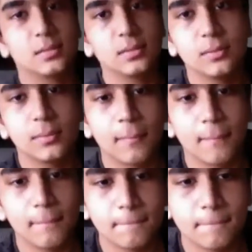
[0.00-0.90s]

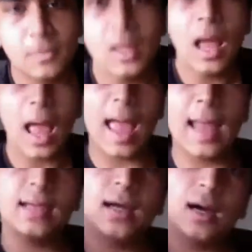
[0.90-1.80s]

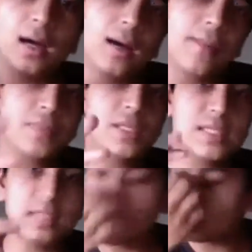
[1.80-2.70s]
And
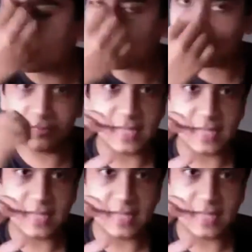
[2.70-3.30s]
just a little bit of